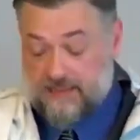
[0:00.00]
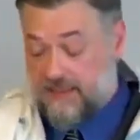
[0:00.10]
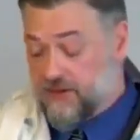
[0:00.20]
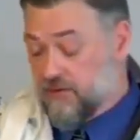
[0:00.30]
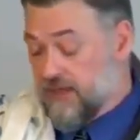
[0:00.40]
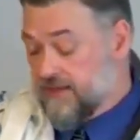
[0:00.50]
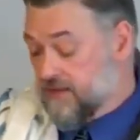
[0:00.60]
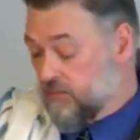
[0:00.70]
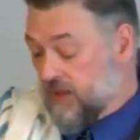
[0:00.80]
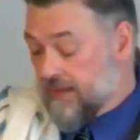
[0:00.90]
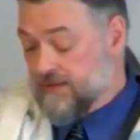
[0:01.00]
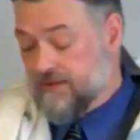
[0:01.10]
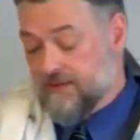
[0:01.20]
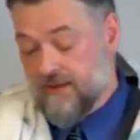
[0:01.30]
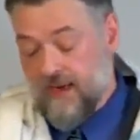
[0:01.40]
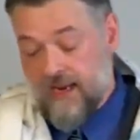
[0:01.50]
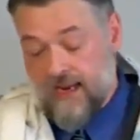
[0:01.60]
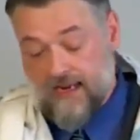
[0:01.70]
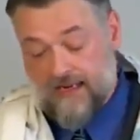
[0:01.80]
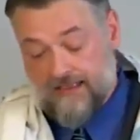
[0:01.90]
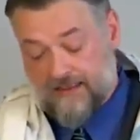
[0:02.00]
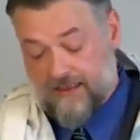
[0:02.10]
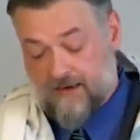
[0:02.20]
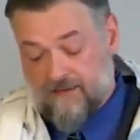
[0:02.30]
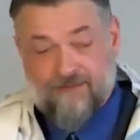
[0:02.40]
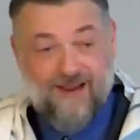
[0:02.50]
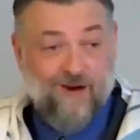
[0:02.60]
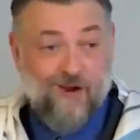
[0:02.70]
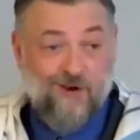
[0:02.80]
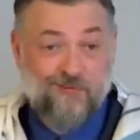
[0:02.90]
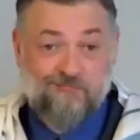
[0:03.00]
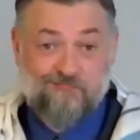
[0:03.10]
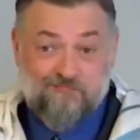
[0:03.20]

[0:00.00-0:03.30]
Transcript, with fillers: The Israelites are blessed, and Pharaoh